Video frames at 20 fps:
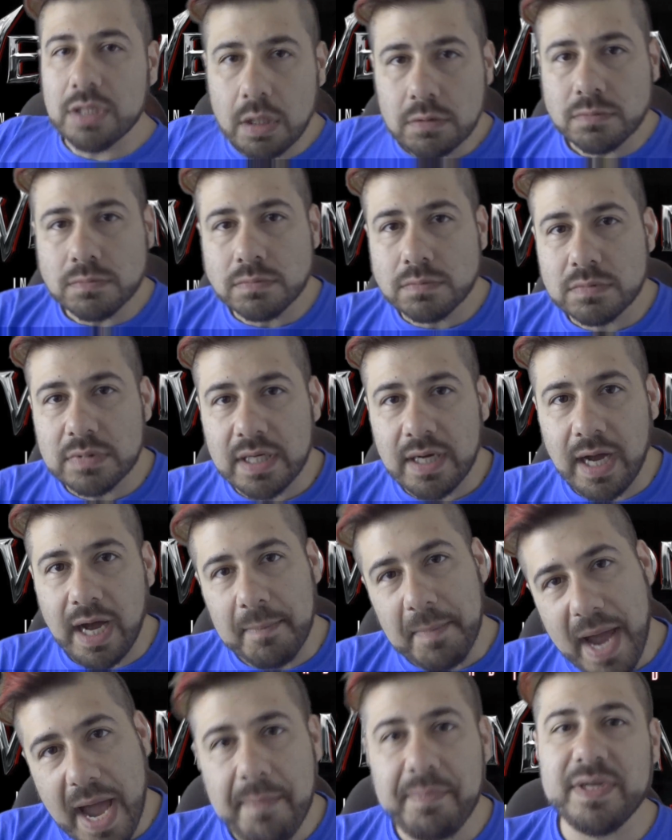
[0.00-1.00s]
Yo,
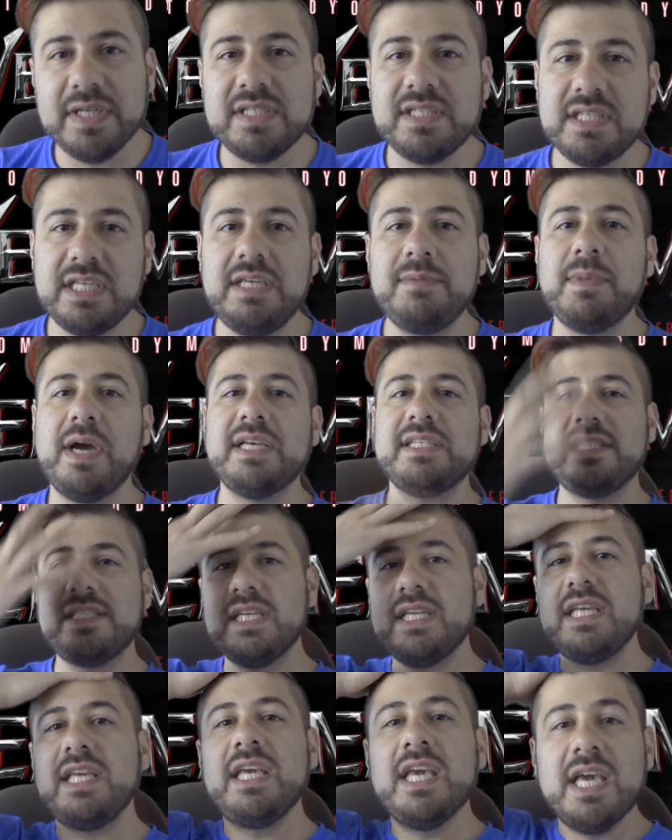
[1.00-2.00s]
I'm happy to see my
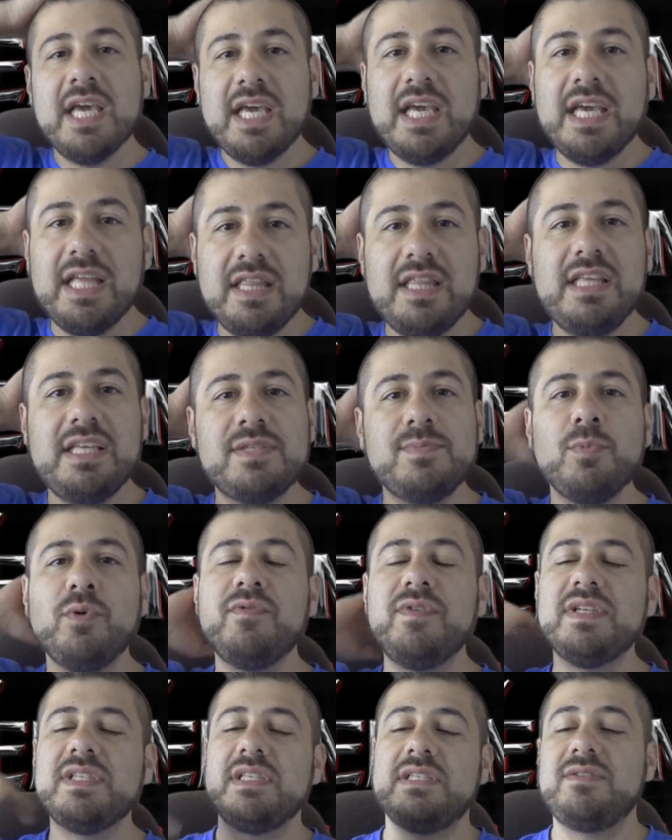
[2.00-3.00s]
city in these
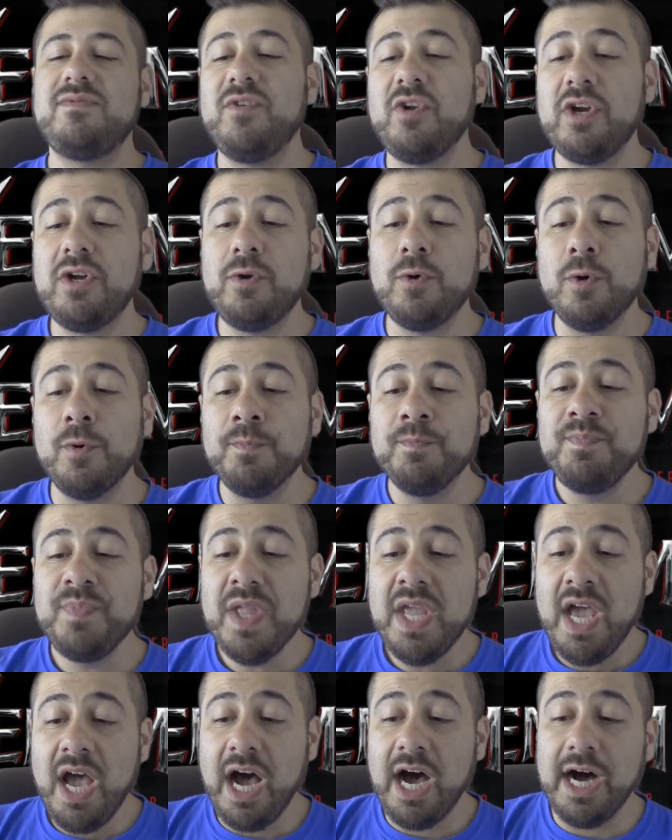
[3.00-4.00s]
movies. It's very cool.
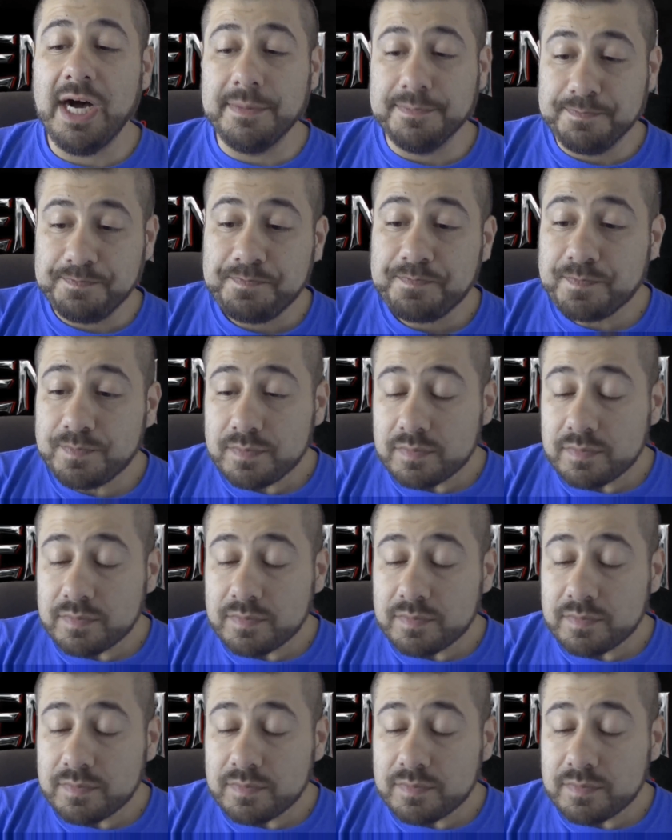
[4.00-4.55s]
Um,